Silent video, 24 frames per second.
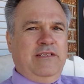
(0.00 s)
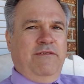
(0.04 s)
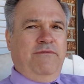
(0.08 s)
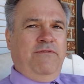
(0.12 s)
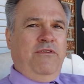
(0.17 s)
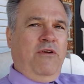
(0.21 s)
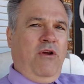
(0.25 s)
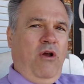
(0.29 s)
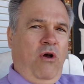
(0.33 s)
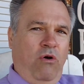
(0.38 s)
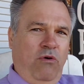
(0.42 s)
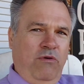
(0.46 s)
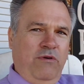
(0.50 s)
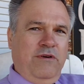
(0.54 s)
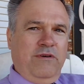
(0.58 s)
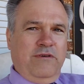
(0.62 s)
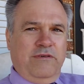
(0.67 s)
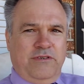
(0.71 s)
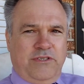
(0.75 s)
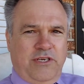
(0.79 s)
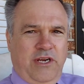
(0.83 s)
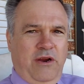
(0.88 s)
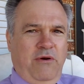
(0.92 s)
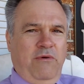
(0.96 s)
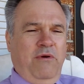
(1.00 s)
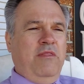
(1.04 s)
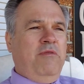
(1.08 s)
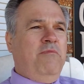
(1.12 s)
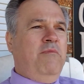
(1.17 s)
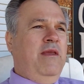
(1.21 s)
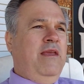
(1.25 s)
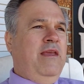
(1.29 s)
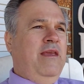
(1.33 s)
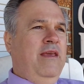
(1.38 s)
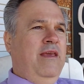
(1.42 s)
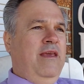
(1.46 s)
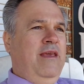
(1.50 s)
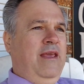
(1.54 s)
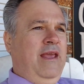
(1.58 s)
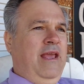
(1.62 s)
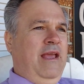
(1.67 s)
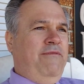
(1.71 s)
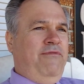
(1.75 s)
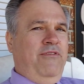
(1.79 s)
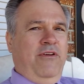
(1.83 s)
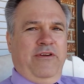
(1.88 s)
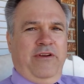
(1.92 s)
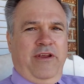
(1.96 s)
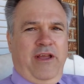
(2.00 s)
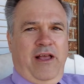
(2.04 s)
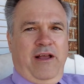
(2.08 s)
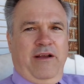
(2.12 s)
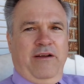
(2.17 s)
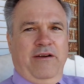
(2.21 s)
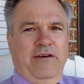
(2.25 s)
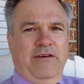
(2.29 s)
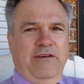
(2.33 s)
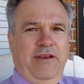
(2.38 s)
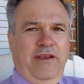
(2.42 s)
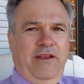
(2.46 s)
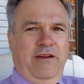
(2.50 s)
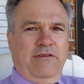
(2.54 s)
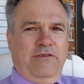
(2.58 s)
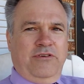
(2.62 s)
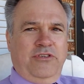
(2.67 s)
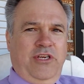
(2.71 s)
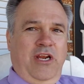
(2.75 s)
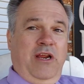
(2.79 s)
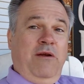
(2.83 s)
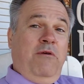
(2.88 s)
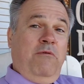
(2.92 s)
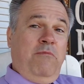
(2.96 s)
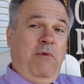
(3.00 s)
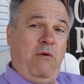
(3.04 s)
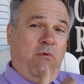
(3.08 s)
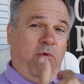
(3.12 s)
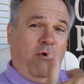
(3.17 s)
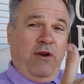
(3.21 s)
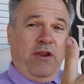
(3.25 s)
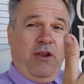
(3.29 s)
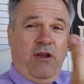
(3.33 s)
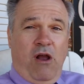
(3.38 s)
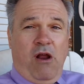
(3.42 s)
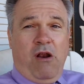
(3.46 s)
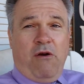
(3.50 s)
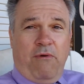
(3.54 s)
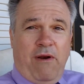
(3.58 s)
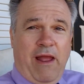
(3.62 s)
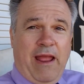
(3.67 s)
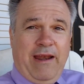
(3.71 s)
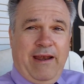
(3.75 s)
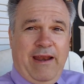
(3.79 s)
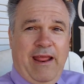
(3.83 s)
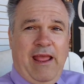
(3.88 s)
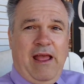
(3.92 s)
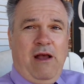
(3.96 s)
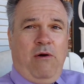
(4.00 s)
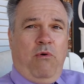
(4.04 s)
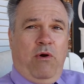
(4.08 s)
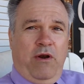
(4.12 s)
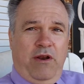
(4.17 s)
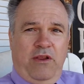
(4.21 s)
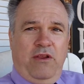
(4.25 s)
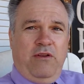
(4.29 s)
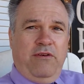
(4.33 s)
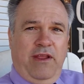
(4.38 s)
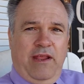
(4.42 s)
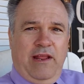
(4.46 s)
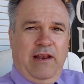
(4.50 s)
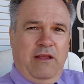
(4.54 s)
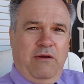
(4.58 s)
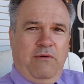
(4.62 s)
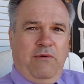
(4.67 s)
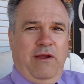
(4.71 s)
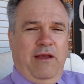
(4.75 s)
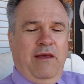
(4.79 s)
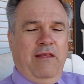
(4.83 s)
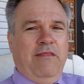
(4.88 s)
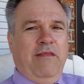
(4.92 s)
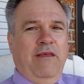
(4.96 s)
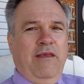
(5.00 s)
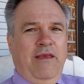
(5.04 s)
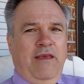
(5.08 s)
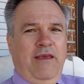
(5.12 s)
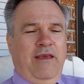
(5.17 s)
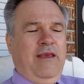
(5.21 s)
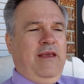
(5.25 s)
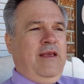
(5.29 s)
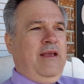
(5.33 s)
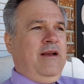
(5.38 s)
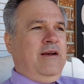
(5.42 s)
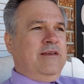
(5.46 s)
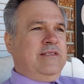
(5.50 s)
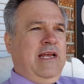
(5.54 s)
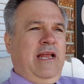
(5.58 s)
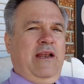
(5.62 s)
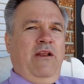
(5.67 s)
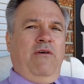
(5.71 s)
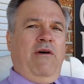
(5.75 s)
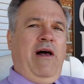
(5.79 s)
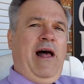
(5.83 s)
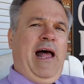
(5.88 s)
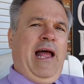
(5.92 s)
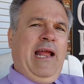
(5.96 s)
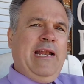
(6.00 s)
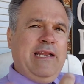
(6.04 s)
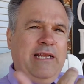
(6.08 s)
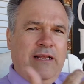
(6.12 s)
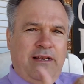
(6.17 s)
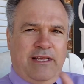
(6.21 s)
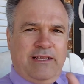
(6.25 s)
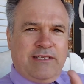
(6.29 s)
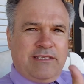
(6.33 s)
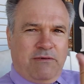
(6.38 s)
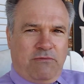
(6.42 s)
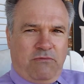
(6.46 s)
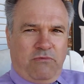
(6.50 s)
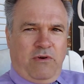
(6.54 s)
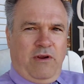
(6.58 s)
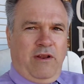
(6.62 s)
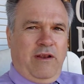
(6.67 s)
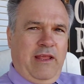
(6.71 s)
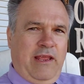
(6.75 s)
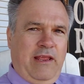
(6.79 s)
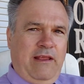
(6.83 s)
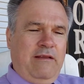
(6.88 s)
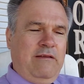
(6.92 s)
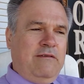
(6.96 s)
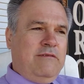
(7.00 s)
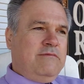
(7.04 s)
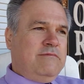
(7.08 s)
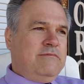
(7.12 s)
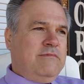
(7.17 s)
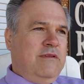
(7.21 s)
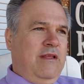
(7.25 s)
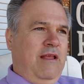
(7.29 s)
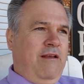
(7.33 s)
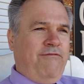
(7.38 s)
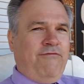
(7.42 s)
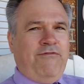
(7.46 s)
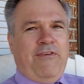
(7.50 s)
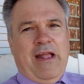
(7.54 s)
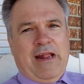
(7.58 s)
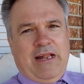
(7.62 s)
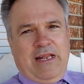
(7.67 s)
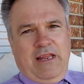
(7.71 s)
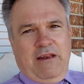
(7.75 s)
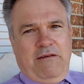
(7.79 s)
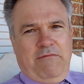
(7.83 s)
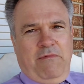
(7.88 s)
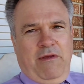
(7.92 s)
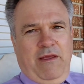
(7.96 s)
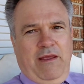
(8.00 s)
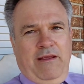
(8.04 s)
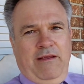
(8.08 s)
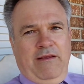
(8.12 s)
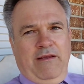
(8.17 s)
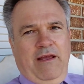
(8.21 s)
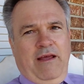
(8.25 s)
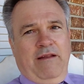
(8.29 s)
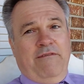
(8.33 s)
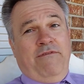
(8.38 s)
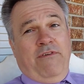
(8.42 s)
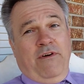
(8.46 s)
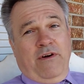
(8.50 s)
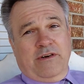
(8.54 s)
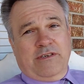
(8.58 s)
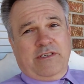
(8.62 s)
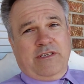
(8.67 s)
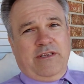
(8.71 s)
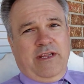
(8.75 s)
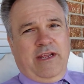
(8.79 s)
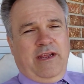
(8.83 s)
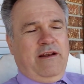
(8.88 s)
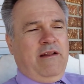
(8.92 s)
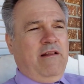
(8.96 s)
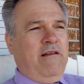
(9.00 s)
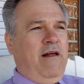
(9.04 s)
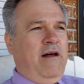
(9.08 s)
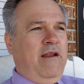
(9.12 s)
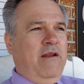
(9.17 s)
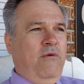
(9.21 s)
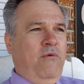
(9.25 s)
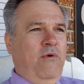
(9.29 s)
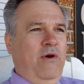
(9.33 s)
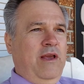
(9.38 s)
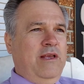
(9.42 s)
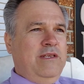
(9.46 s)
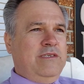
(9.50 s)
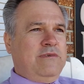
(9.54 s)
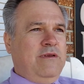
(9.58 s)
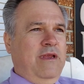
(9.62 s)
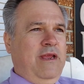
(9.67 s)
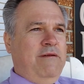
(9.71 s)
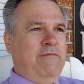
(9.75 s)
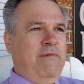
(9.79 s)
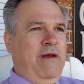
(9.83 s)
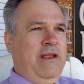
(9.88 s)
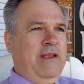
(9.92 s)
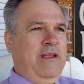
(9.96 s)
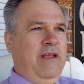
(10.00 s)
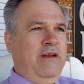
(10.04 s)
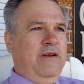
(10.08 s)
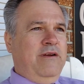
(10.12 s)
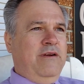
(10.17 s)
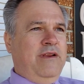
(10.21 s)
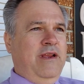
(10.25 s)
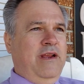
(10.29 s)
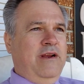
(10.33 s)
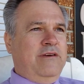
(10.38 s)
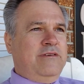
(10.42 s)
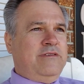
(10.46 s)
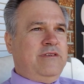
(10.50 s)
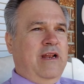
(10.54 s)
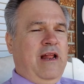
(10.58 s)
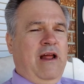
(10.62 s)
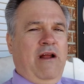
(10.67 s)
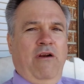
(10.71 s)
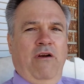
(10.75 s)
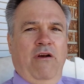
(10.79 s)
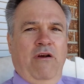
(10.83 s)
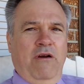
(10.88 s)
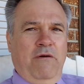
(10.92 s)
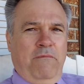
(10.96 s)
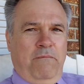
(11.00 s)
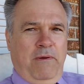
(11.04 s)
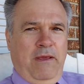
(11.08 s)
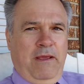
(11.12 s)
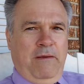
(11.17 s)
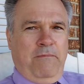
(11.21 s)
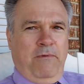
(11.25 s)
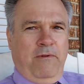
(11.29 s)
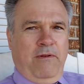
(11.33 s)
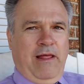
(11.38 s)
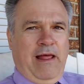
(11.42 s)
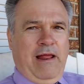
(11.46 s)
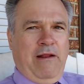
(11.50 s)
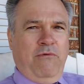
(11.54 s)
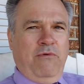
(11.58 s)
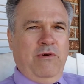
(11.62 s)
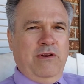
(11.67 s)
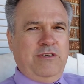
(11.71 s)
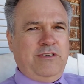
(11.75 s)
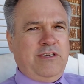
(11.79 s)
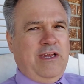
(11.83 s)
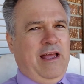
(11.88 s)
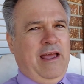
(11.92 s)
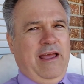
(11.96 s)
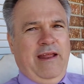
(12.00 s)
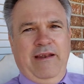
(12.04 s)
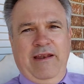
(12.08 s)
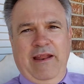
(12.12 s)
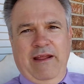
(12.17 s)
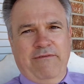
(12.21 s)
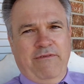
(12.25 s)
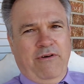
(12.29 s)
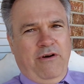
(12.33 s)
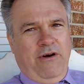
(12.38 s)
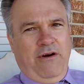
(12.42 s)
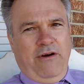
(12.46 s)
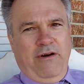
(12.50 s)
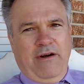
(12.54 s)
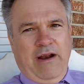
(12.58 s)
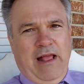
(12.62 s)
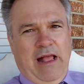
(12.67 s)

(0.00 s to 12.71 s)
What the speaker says: If you're older, share with me. If you're younger, share with me where you are right now. What are you dealing with? Because I know idealism really affected me adversely in a lot of ways in my younger years, and I hurt people I wish I had never hurt.